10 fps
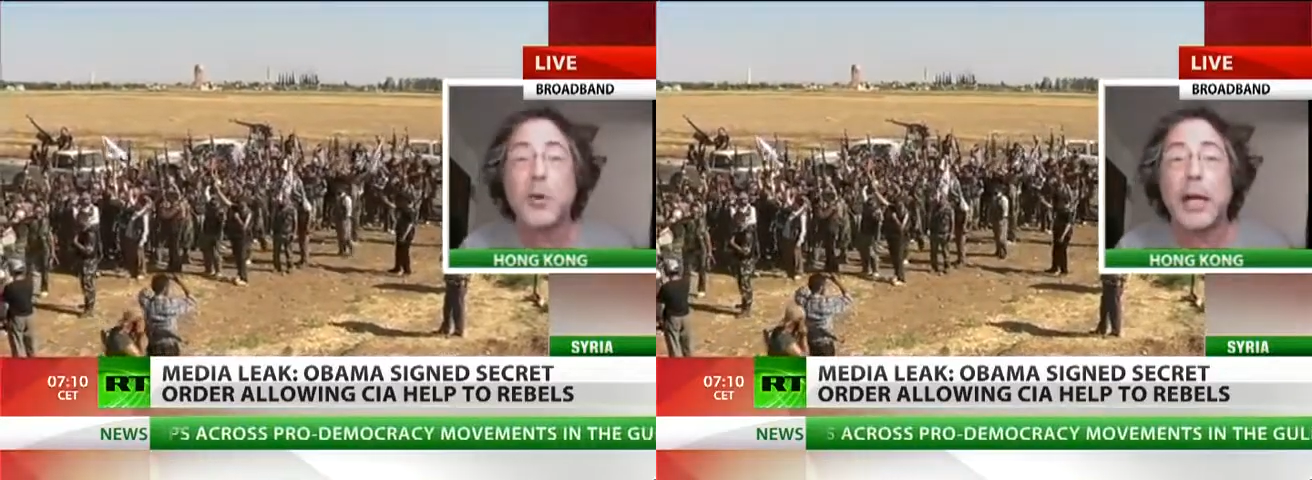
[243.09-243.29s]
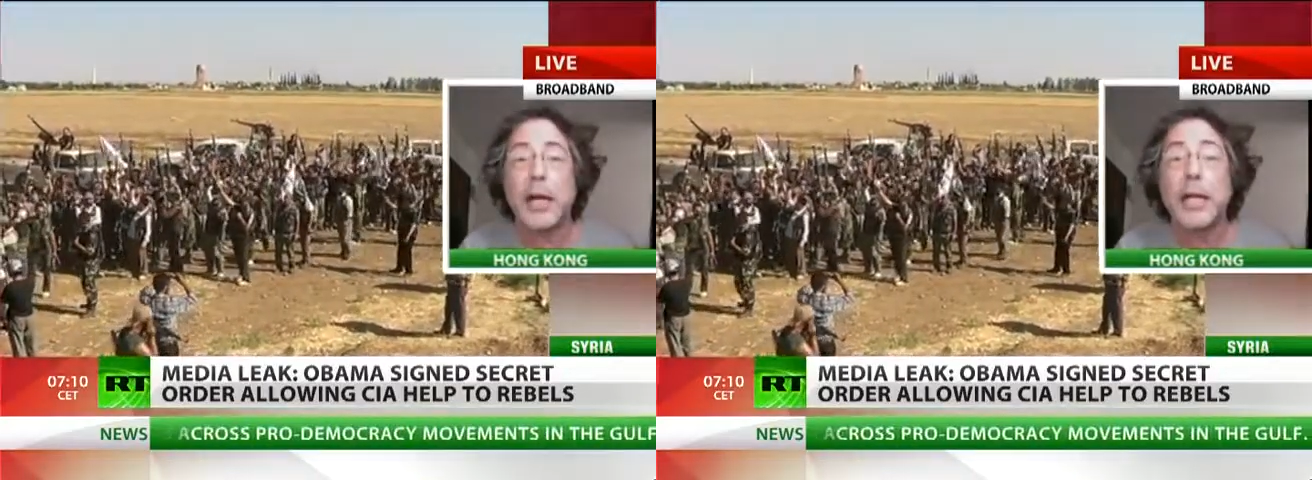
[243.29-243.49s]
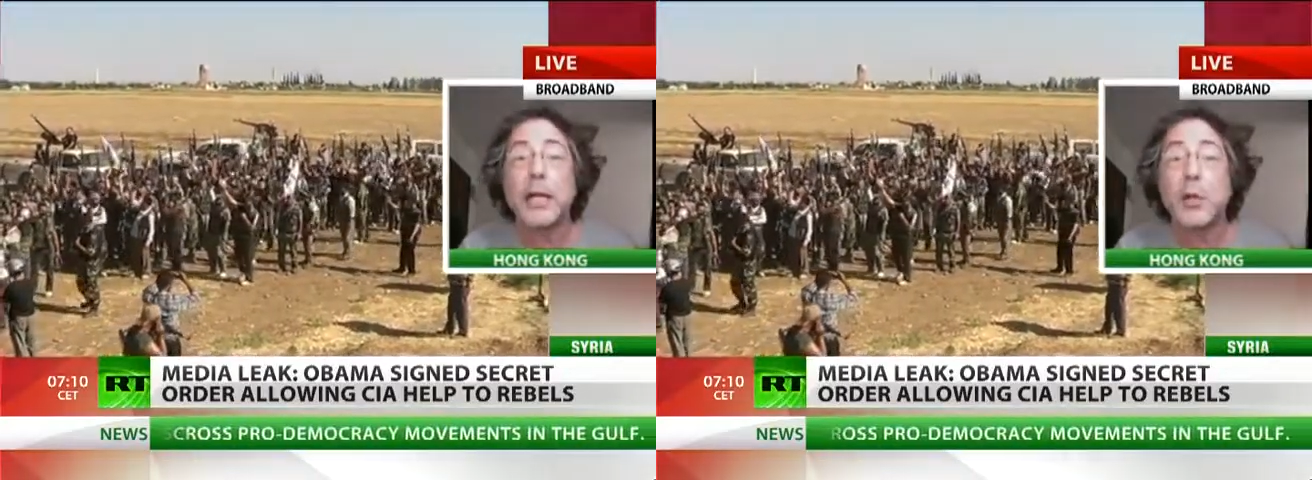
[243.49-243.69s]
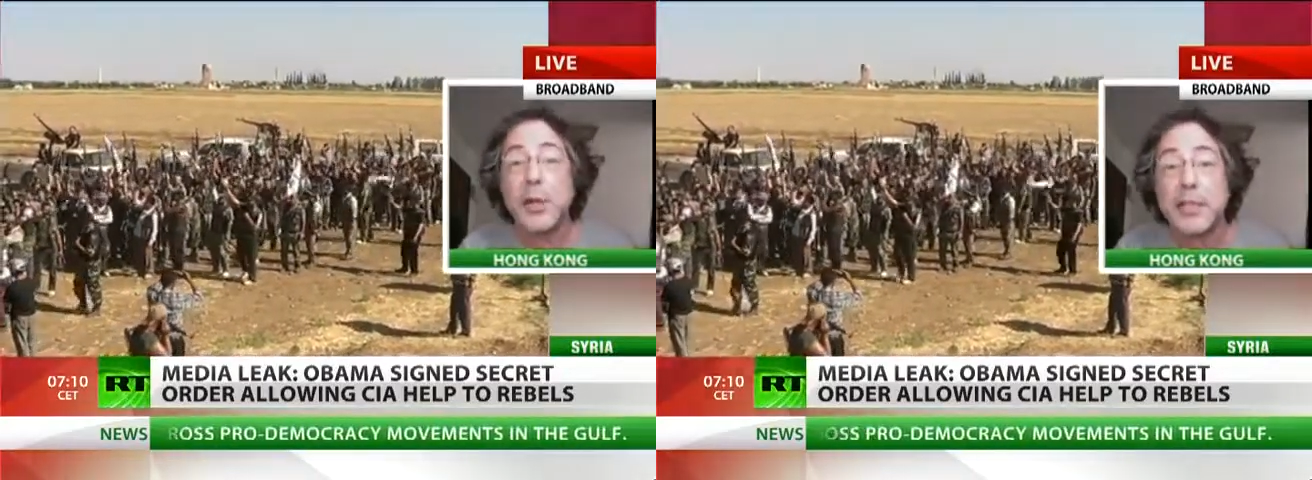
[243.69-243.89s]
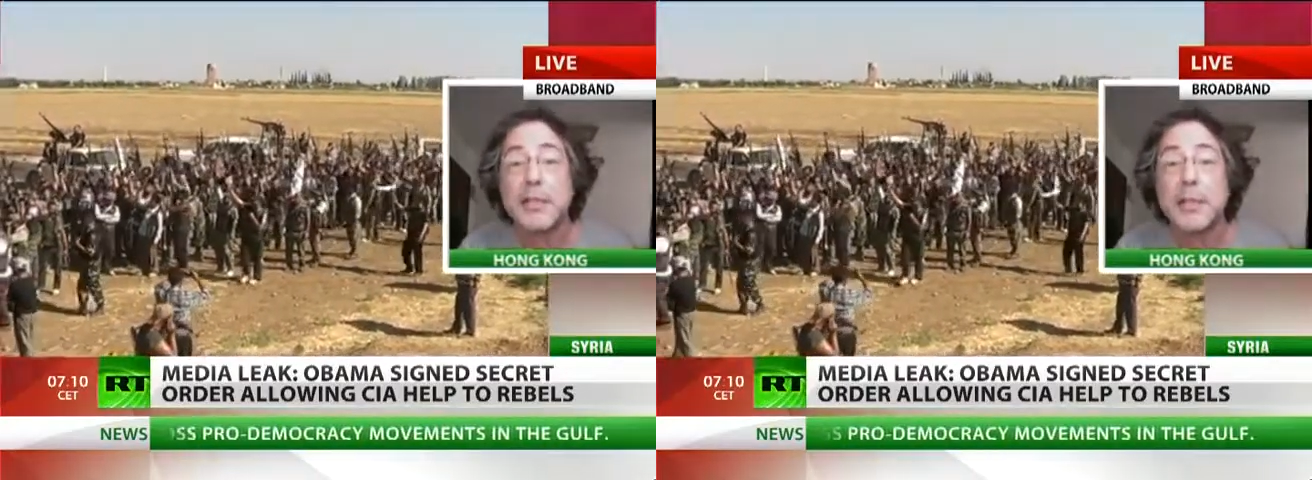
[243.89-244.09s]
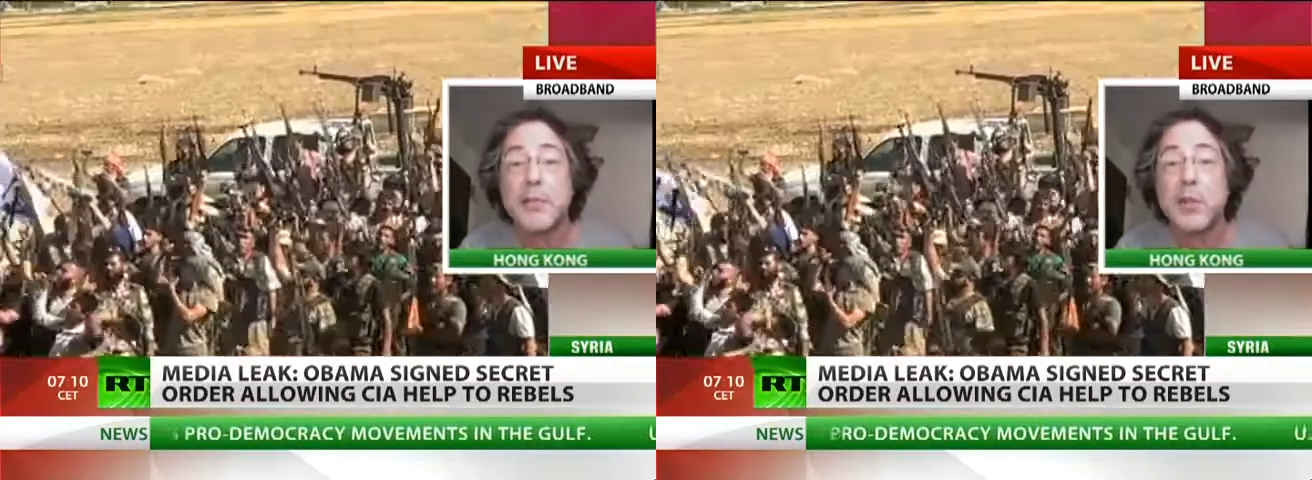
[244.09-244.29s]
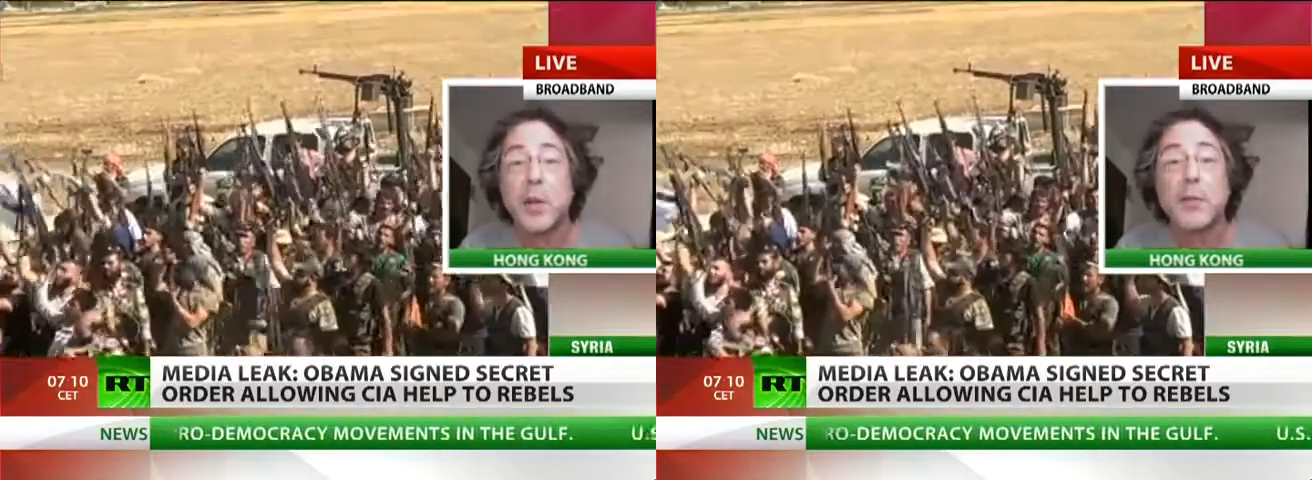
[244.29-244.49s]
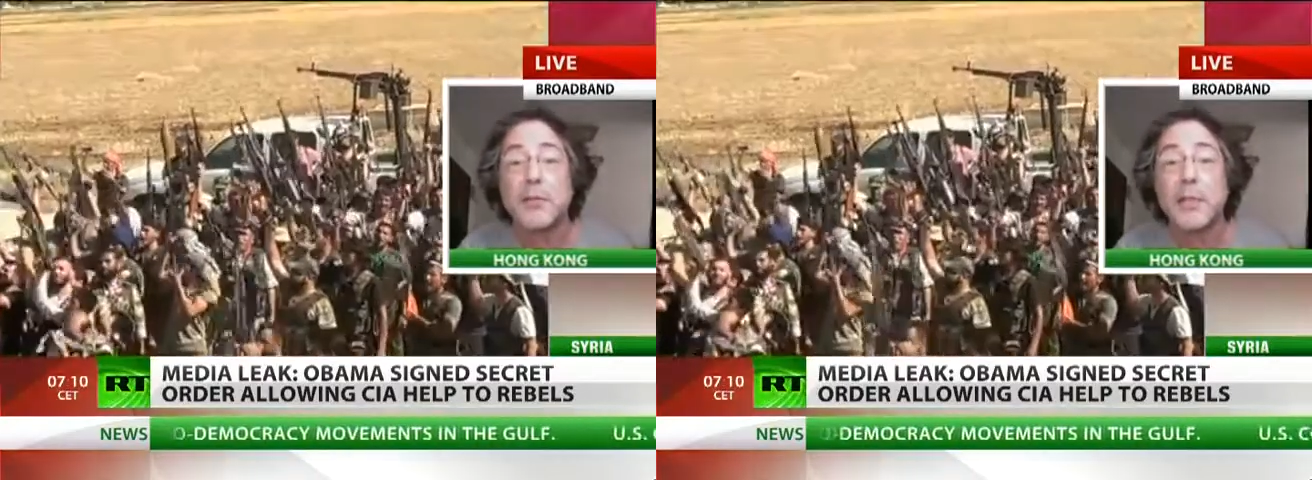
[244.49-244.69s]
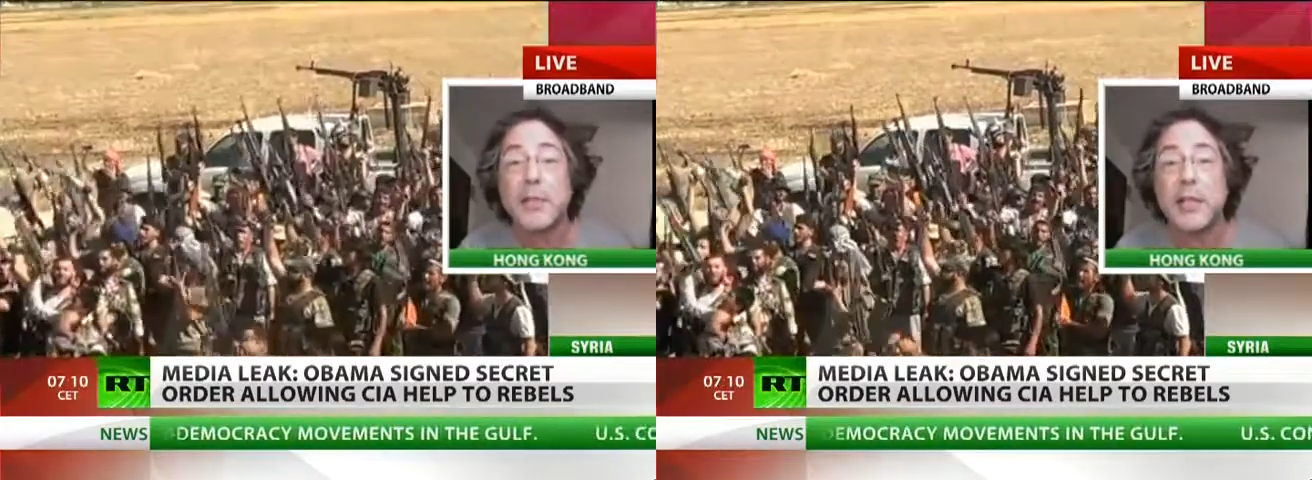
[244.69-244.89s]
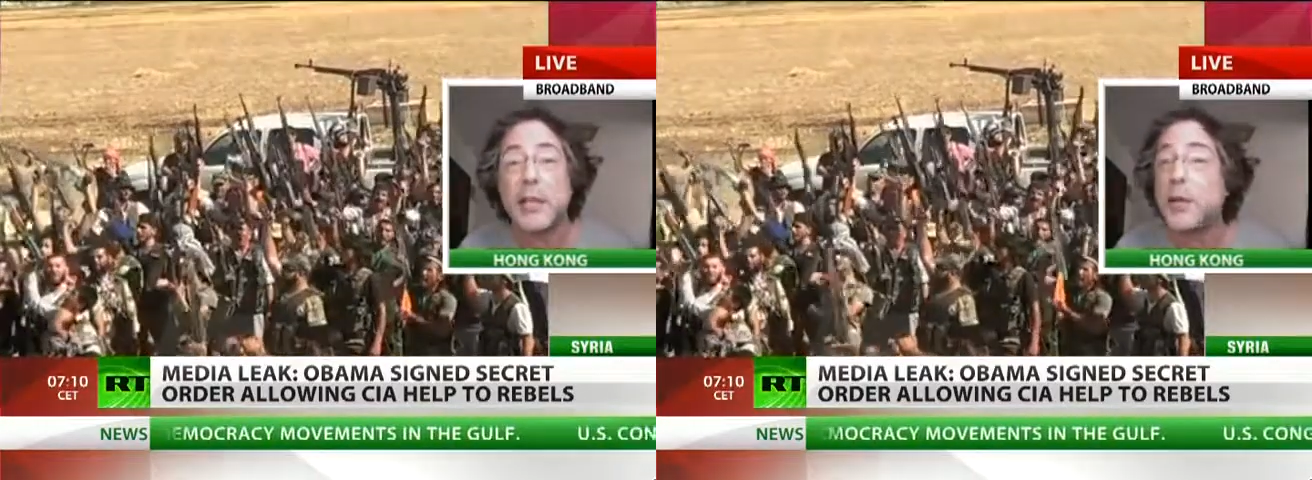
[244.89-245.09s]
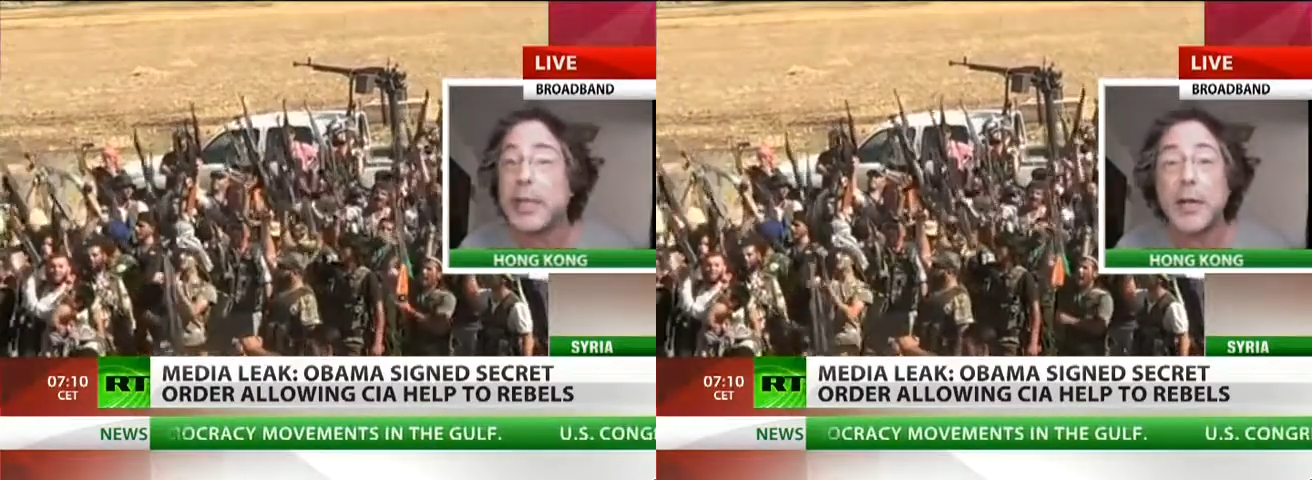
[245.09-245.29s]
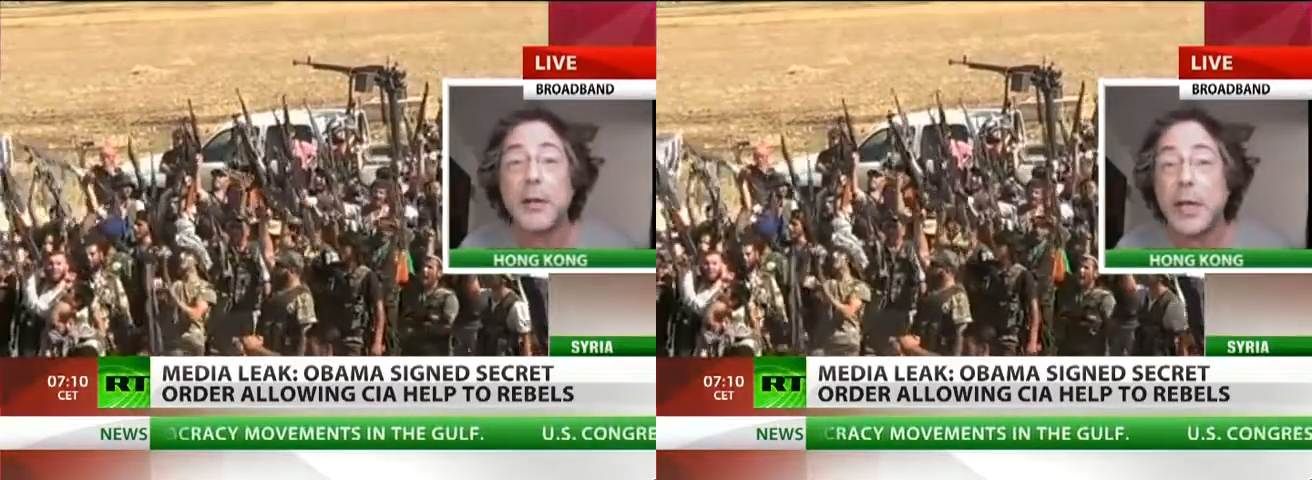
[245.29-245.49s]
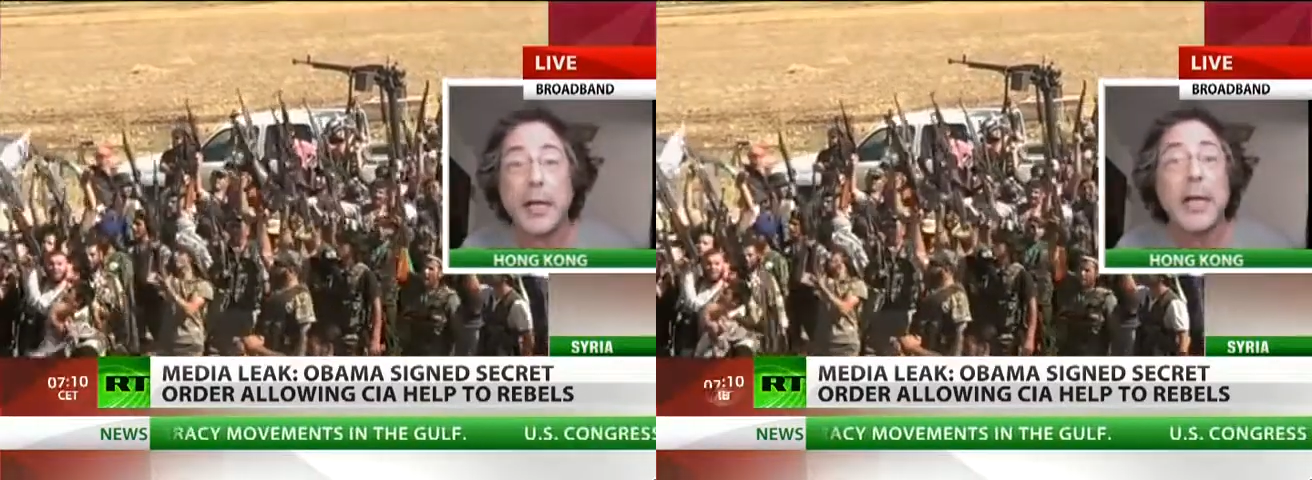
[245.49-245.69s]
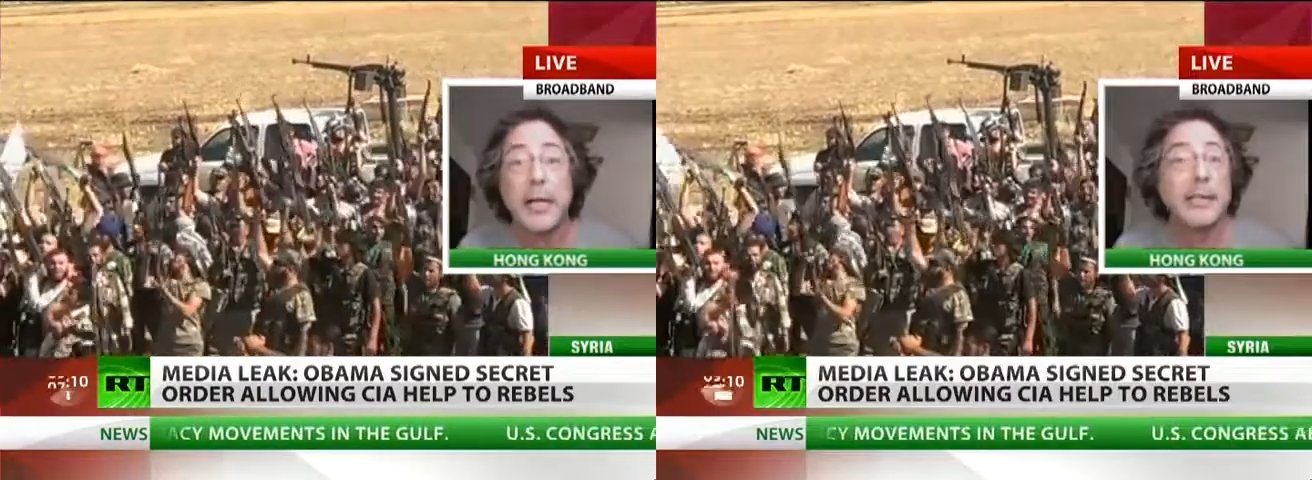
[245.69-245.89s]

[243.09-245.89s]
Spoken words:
why Christians all over Syria now are